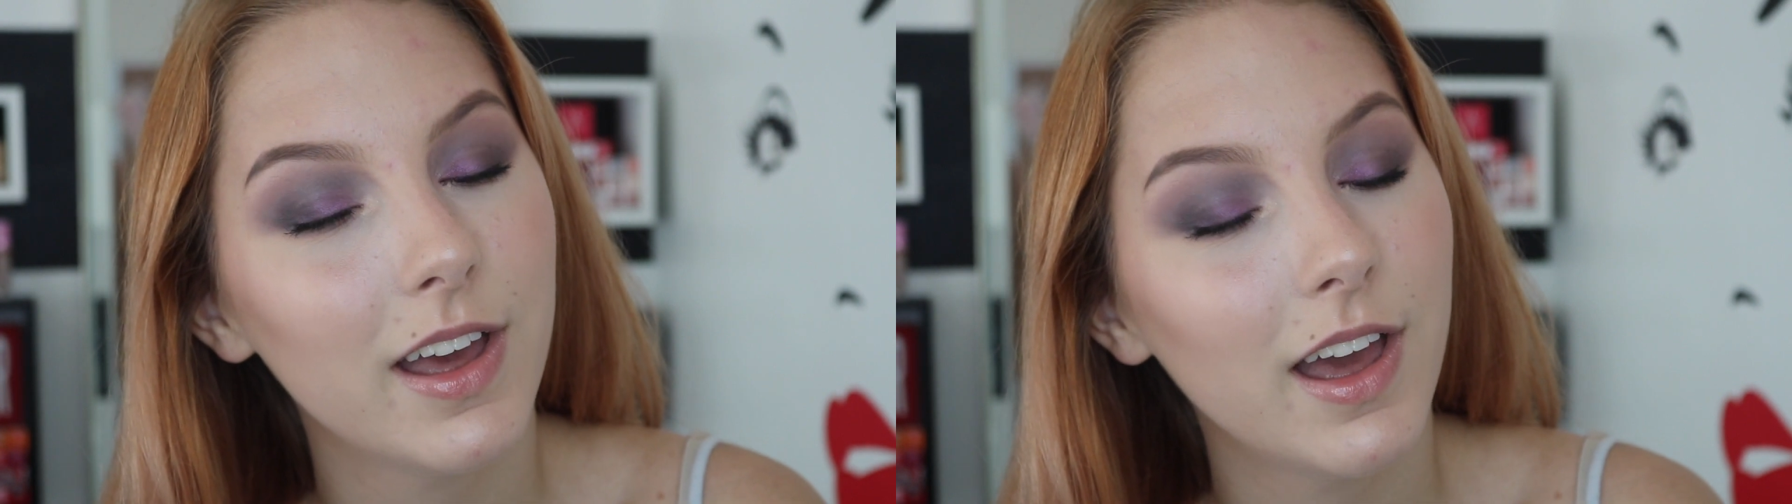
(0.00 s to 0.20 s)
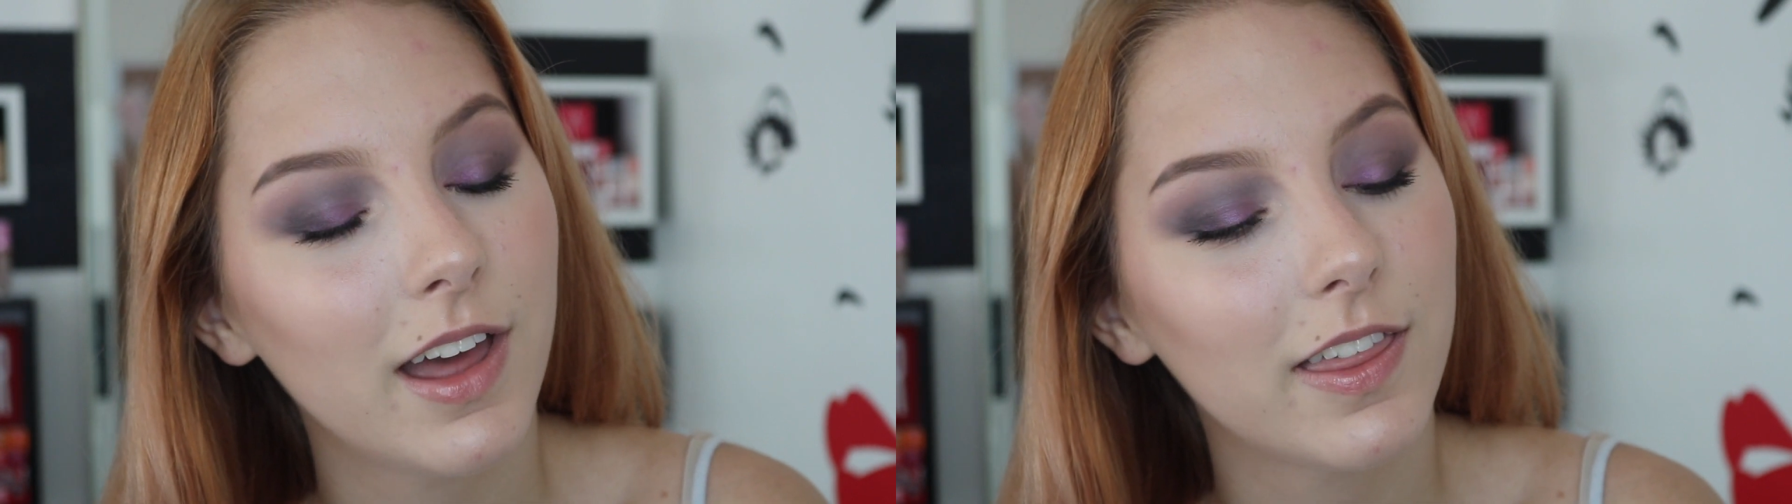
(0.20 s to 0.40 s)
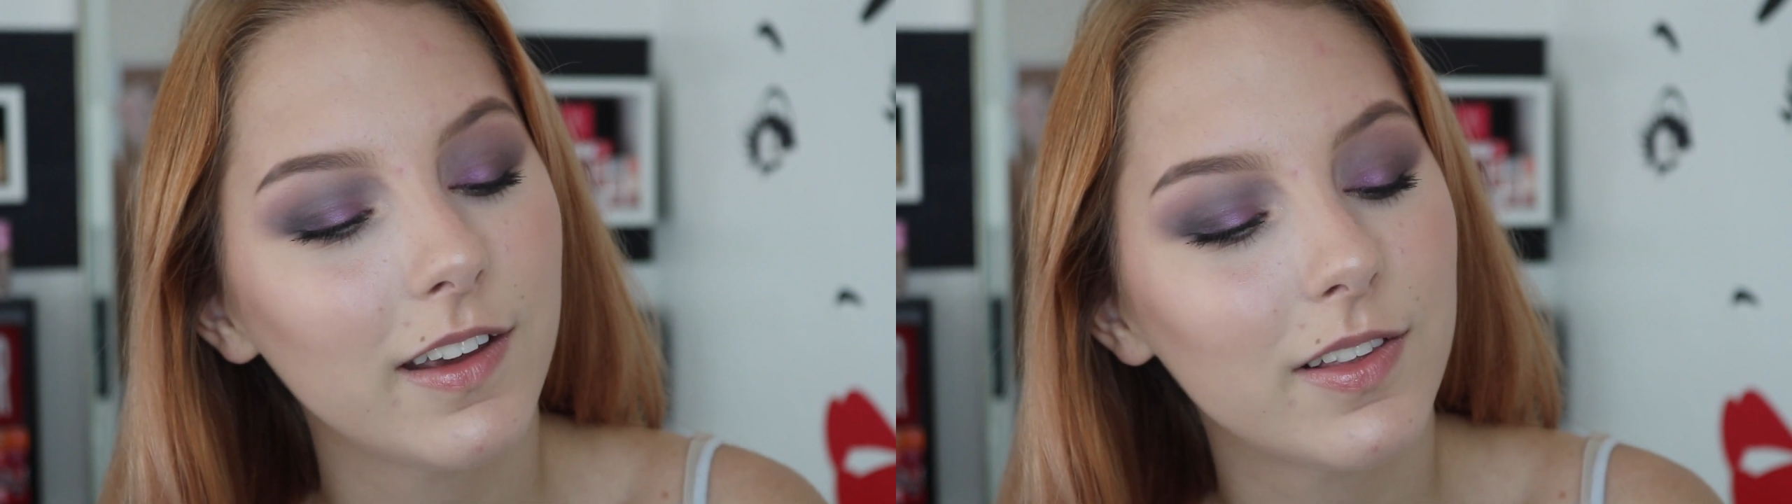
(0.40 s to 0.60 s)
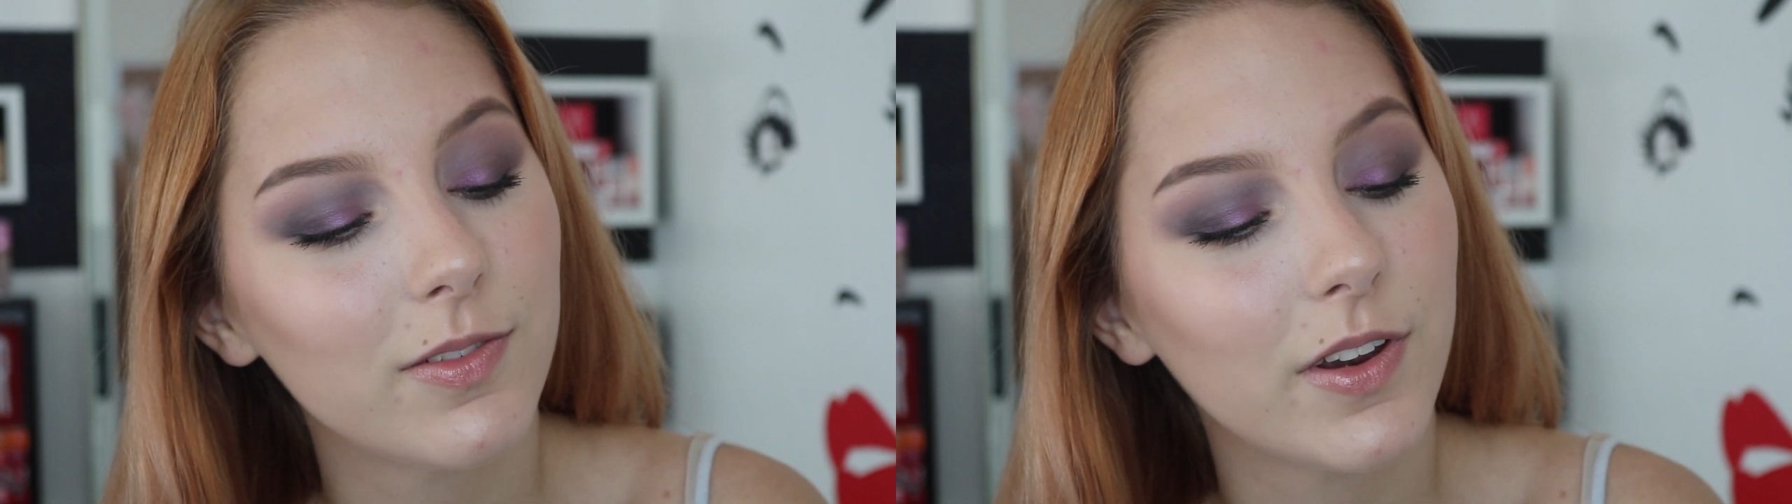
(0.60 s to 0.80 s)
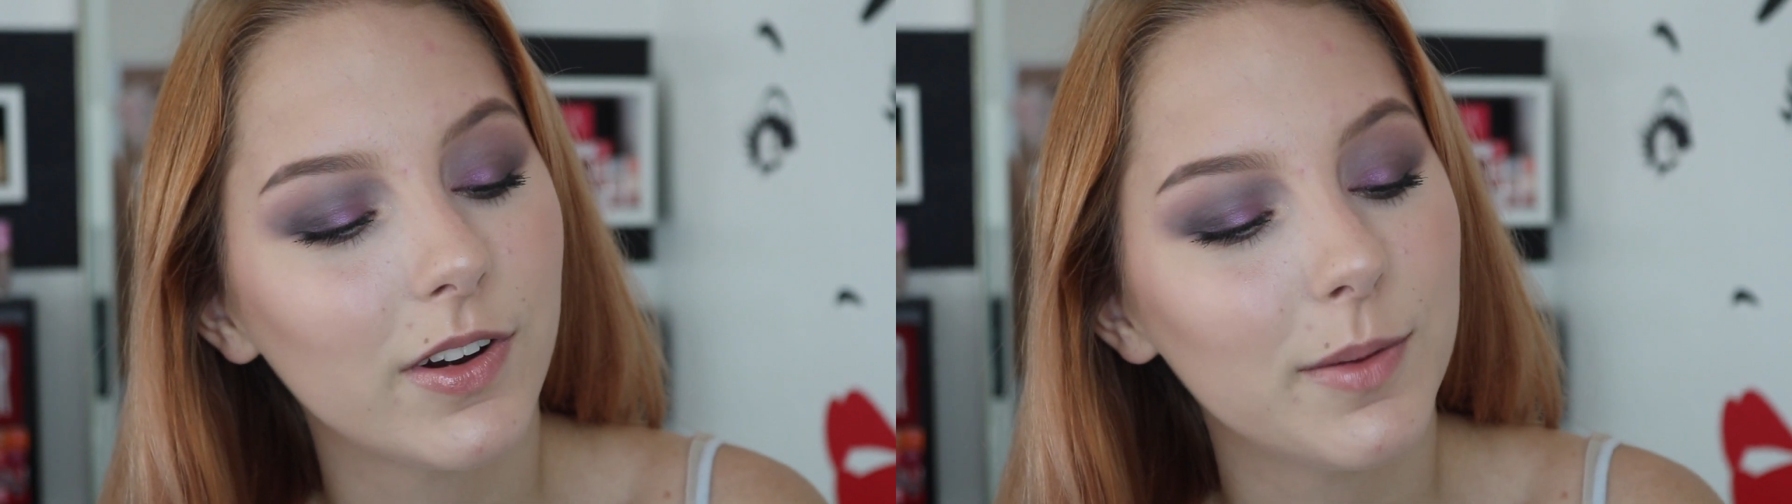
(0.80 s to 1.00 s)
I think it's
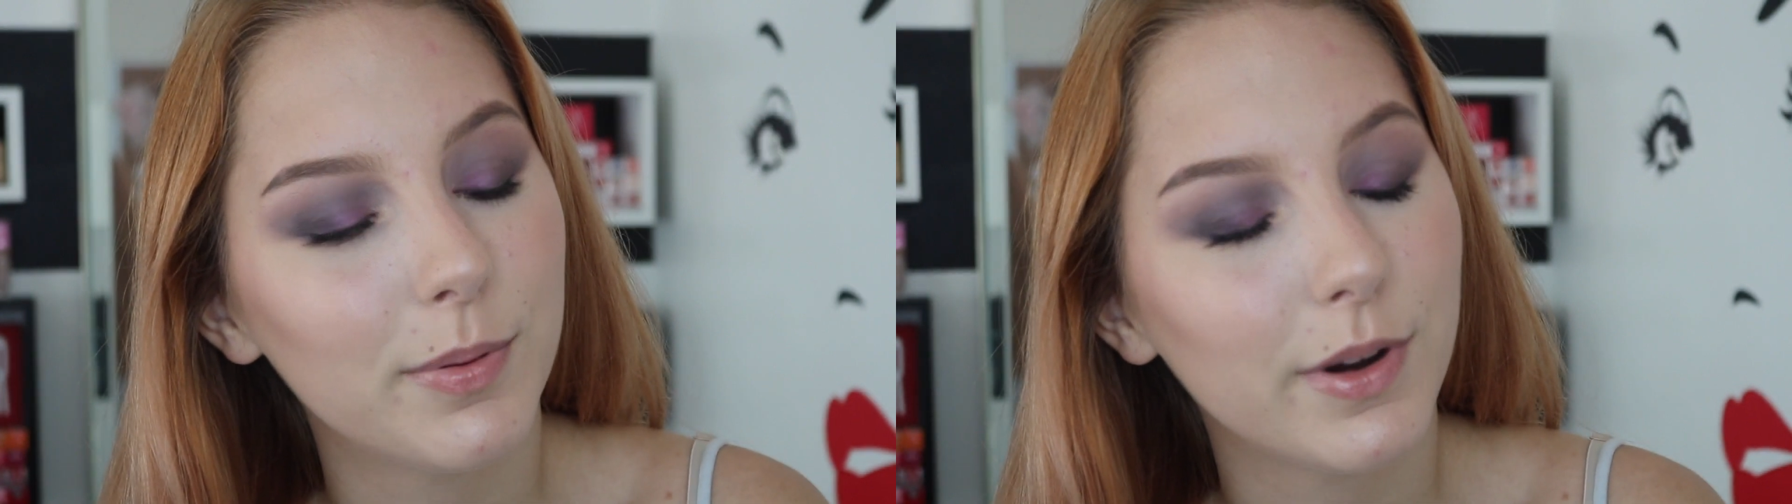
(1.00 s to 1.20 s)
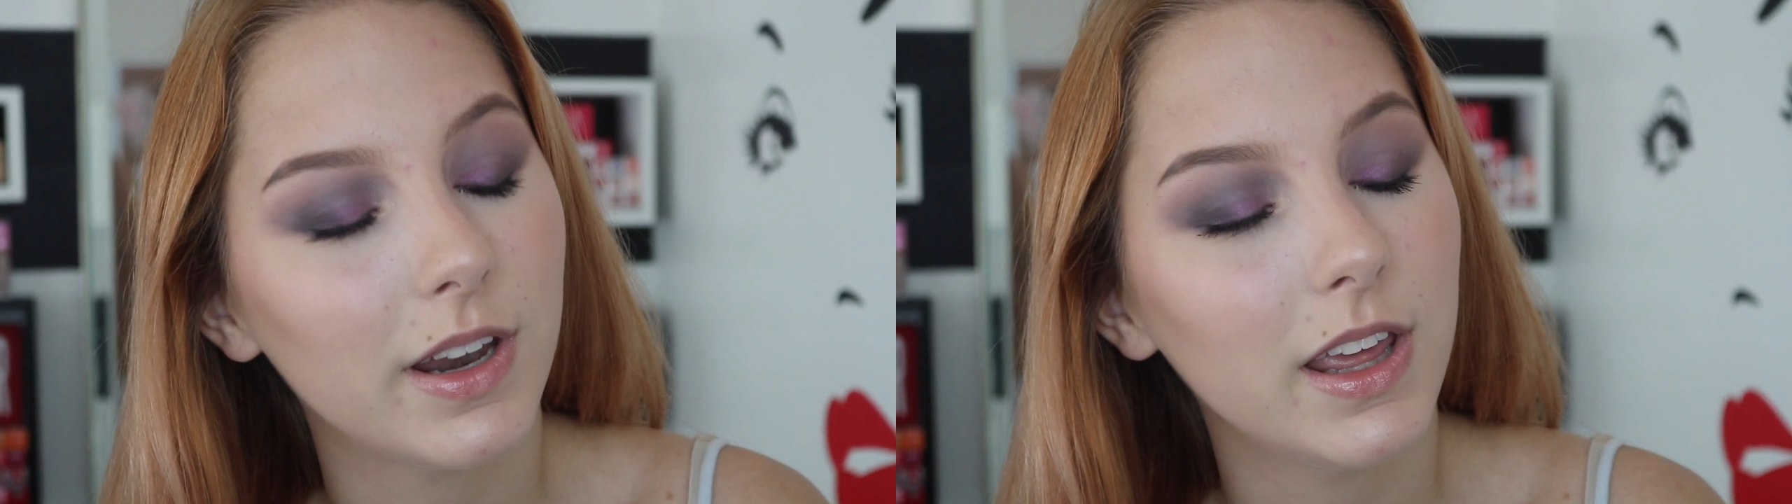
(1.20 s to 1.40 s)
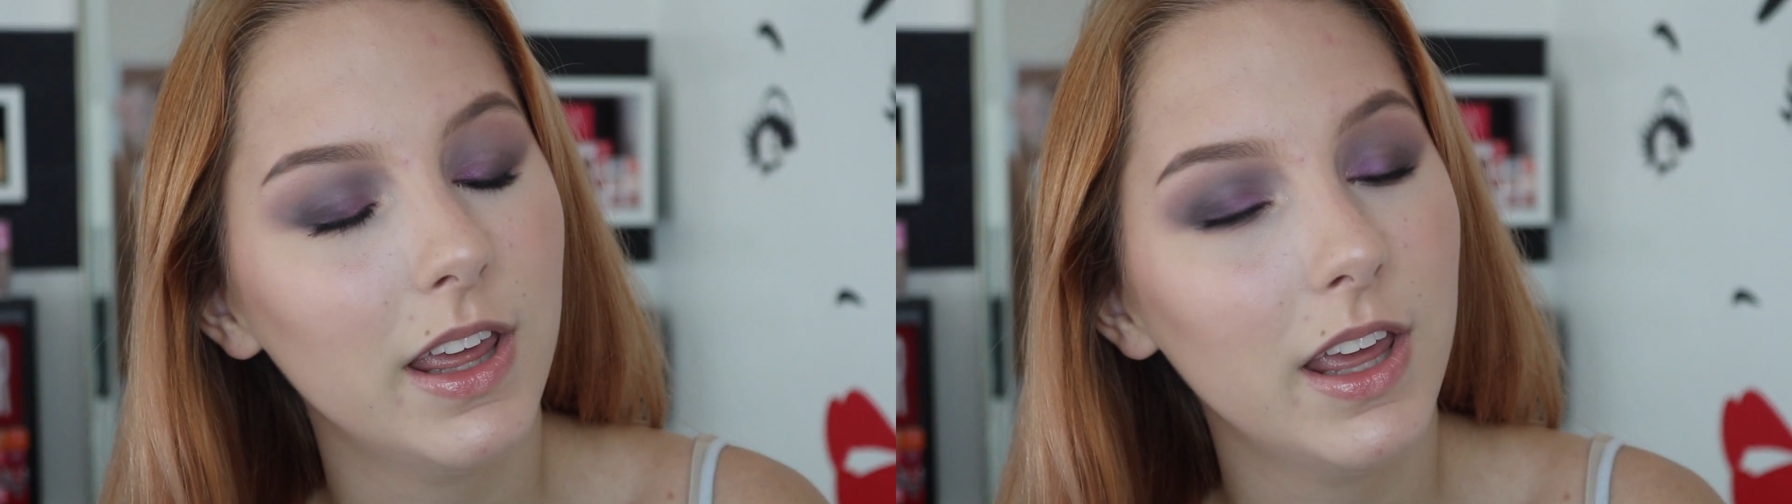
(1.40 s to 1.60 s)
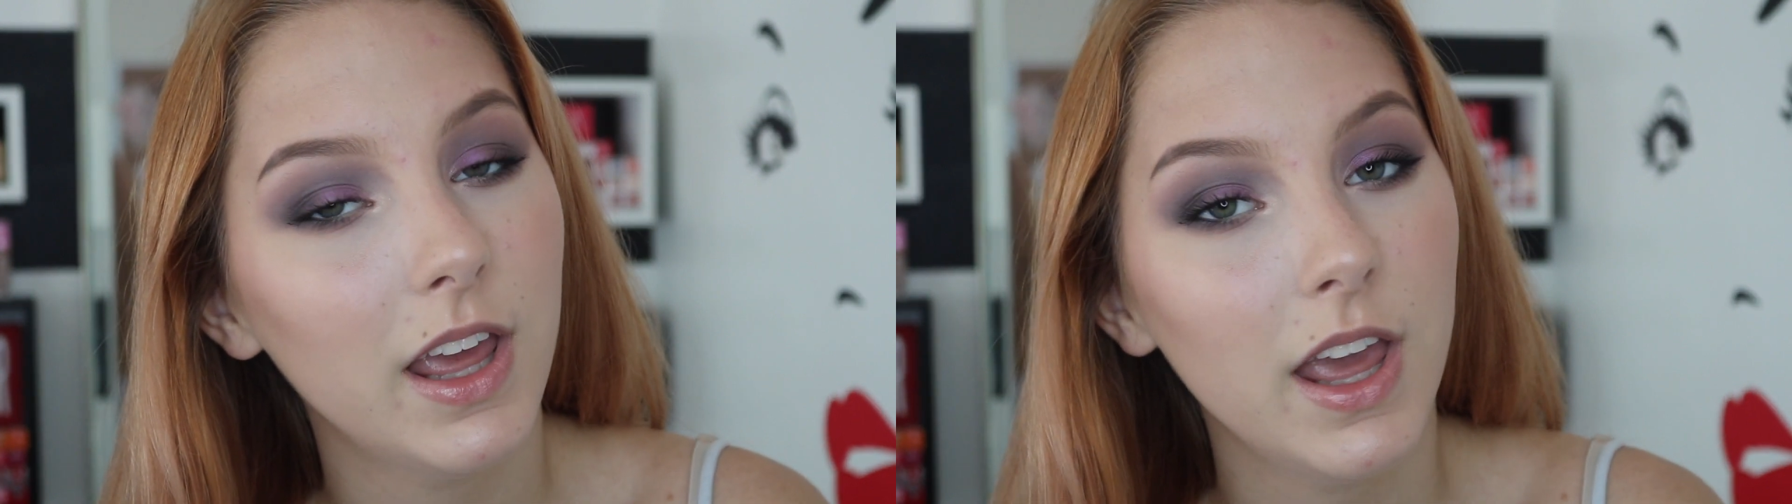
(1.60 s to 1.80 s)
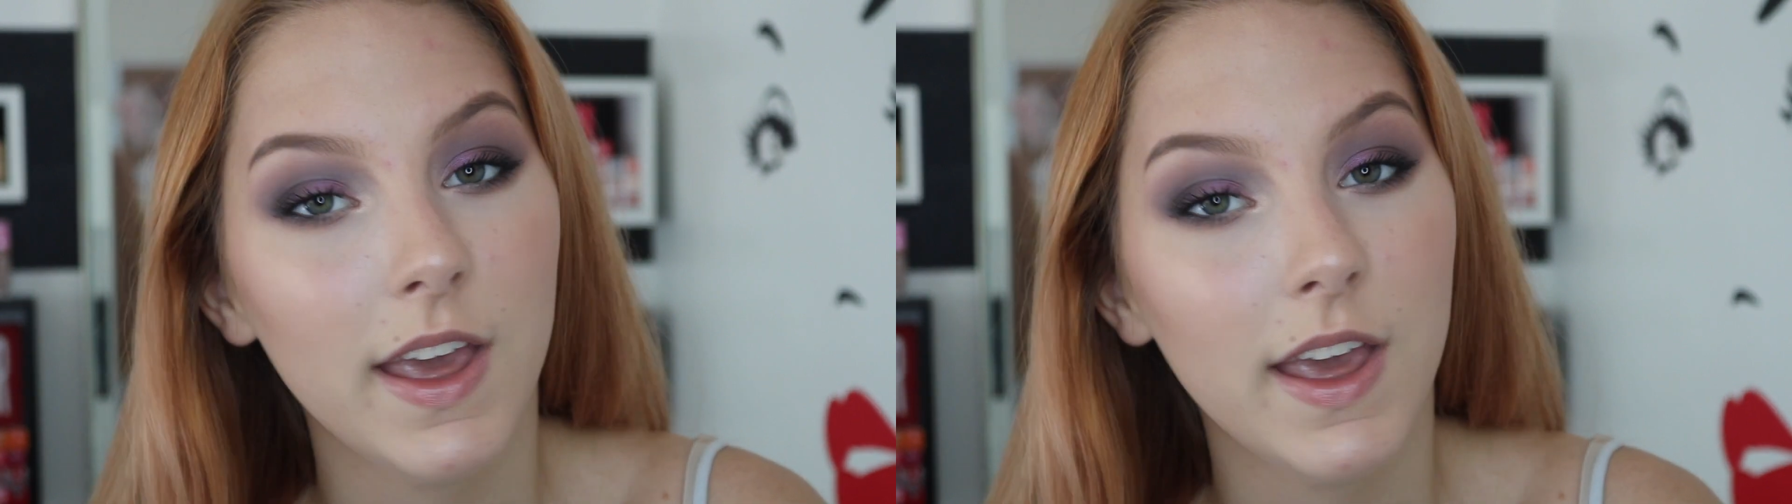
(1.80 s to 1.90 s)
very pretty,